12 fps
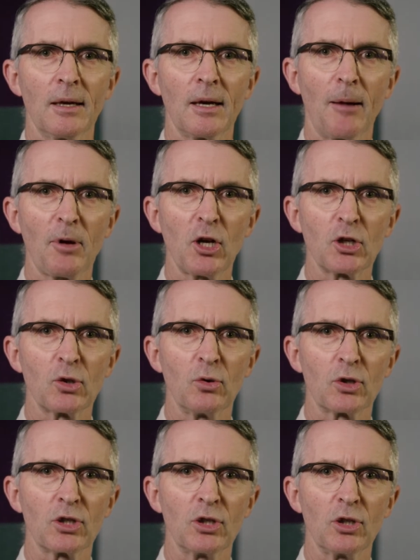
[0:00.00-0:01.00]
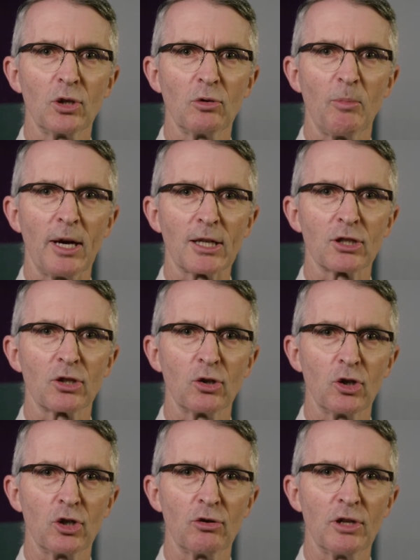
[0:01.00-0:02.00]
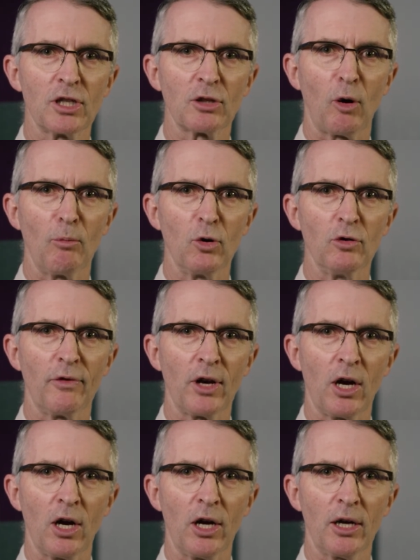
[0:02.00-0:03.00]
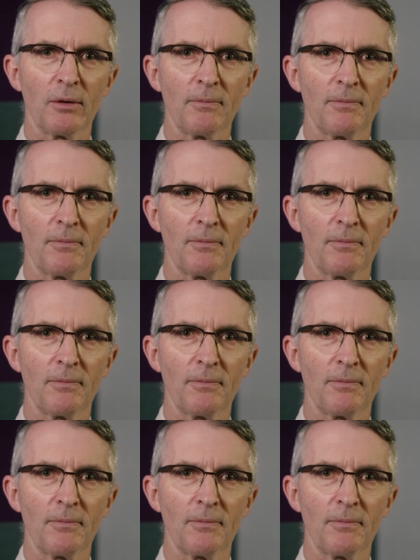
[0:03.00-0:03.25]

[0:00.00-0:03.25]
I'm going to talk to you about surgery to remove an eye.